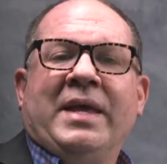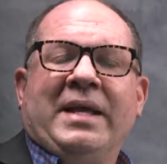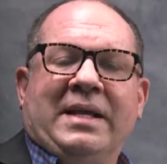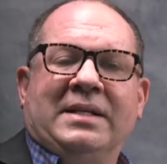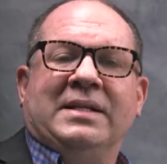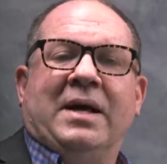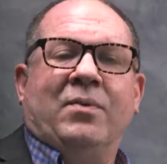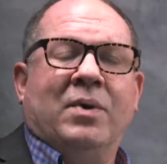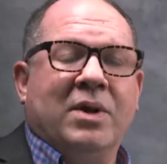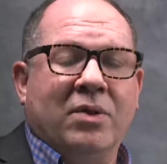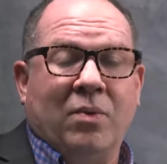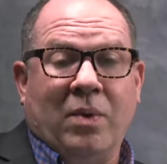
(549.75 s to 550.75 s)
He's not
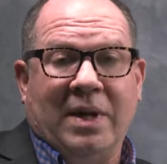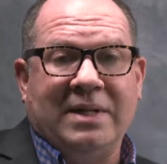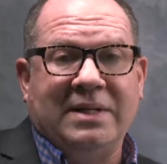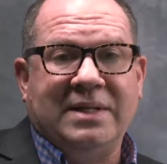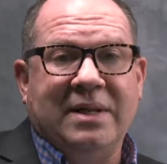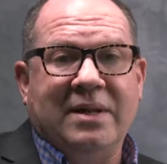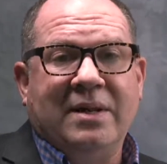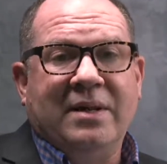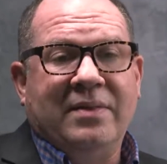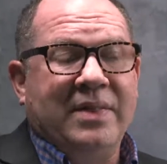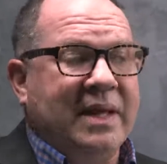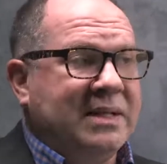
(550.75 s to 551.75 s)
one of the ones
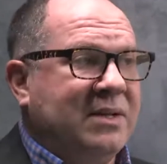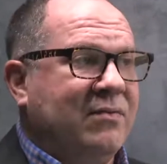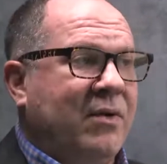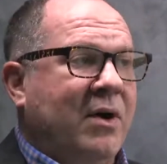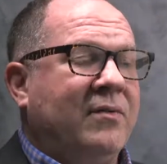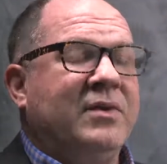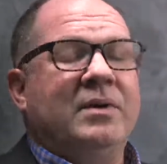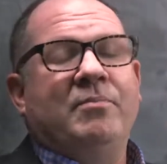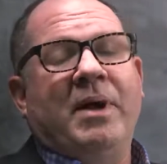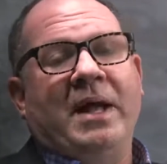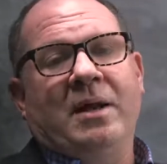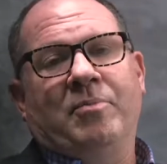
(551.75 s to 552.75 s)
that's involved in
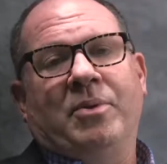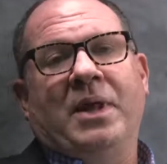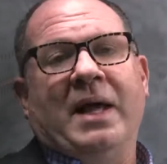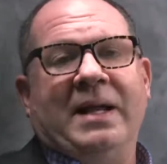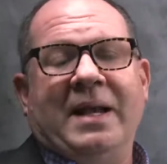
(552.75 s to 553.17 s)
pay to play.